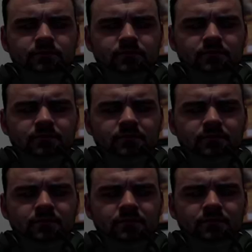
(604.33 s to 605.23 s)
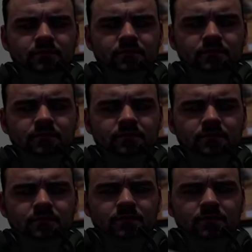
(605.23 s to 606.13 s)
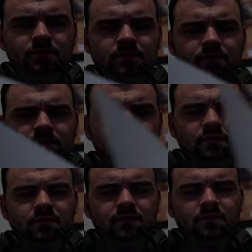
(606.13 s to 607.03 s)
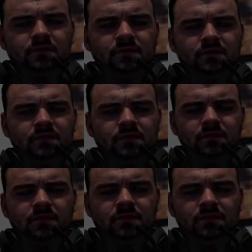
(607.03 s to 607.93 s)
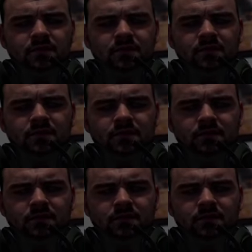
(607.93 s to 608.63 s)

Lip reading: (silence)